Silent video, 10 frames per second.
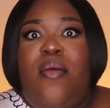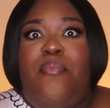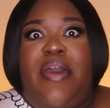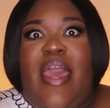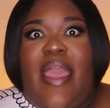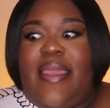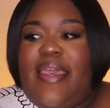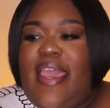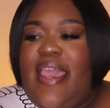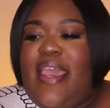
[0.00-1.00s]
but I
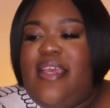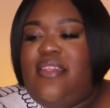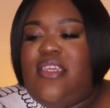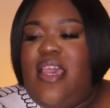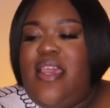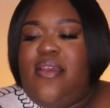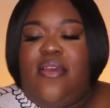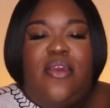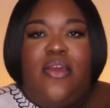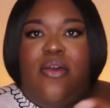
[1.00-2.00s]
can't take,
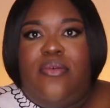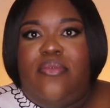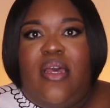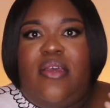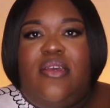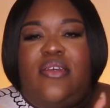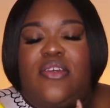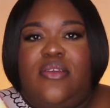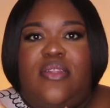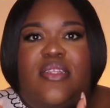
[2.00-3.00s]
you know,
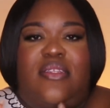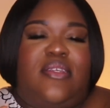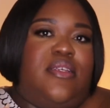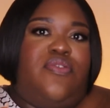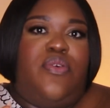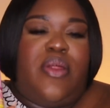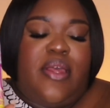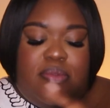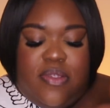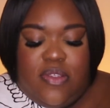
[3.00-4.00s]
it's 6 fluid
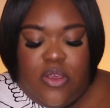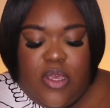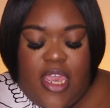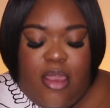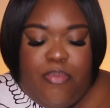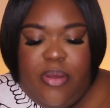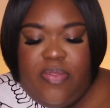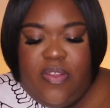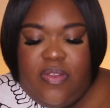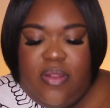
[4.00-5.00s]
ounces, so you can't put
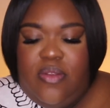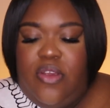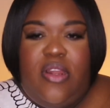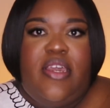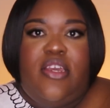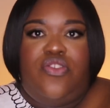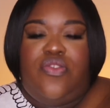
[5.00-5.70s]
this in your luggage.